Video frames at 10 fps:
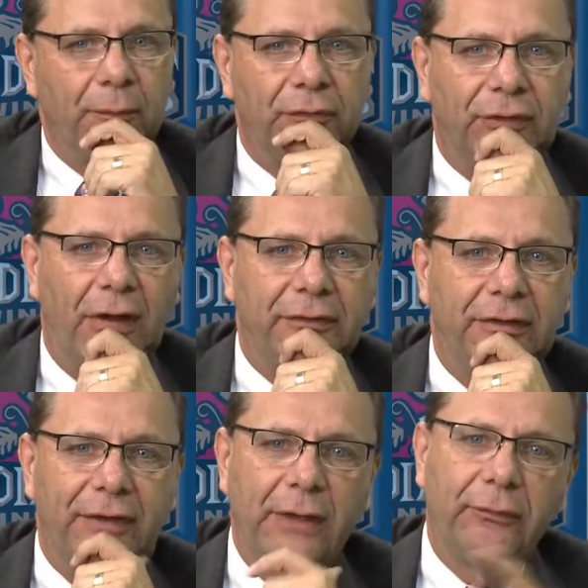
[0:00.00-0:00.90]
We're talking
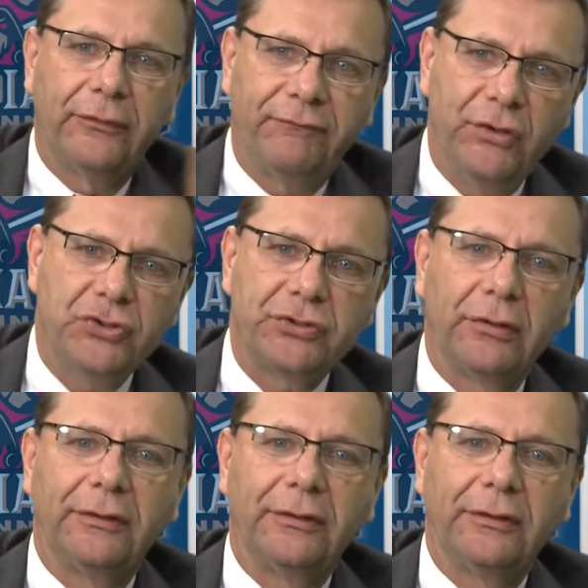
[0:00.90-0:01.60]
today with the future